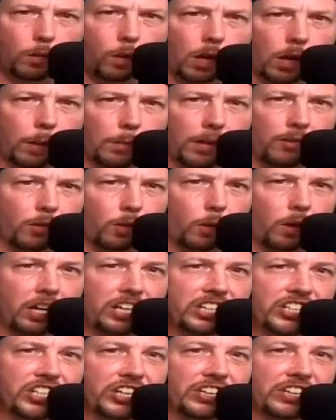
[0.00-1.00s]
Welcome,
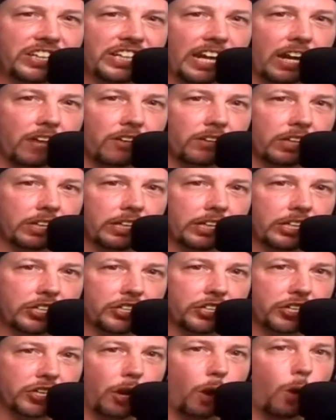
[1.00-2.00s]
everyone, to The Everett Lee
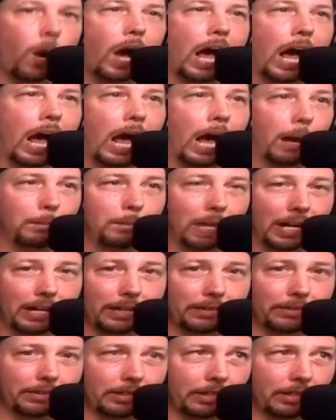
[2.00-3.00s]
Show. I'm
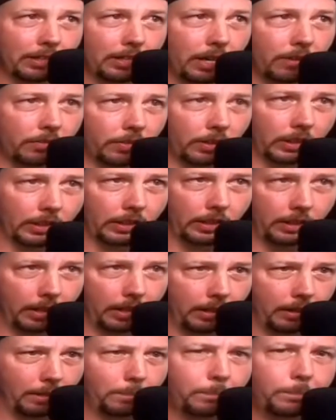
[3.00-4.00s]
The Everett
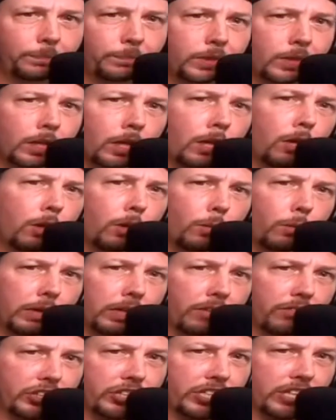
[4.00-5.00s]
Lee. I want to
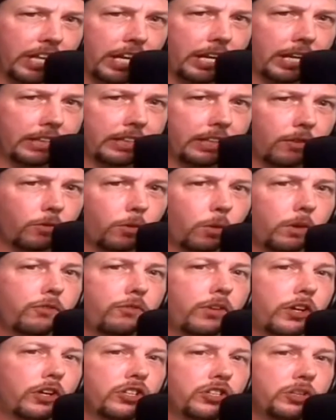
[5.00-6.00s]
give a shout-out to everyone who
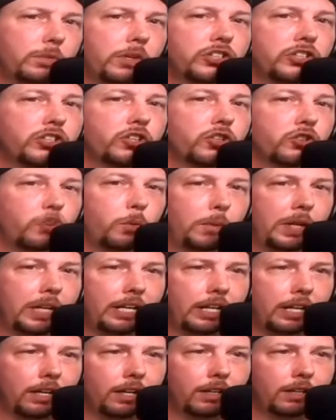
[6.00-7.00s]
follows me on social
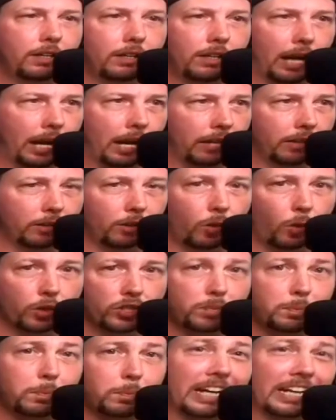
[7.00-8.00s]
media and, of
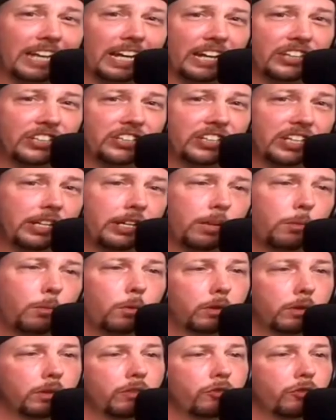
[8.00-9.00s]
course, Podcast City
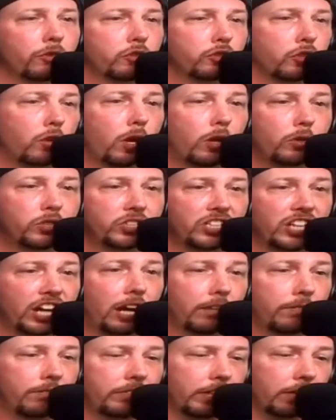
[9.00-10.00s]
Network, the official host
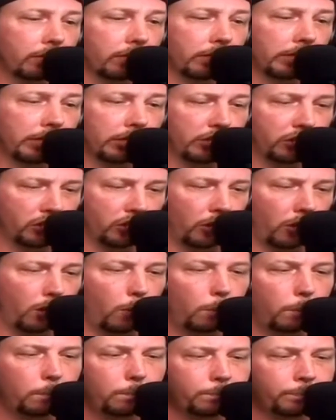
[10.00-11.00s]
of The Everett Lee
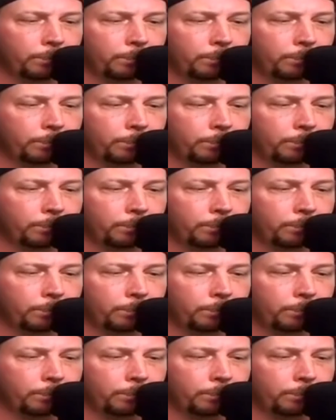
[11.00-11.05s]
Show.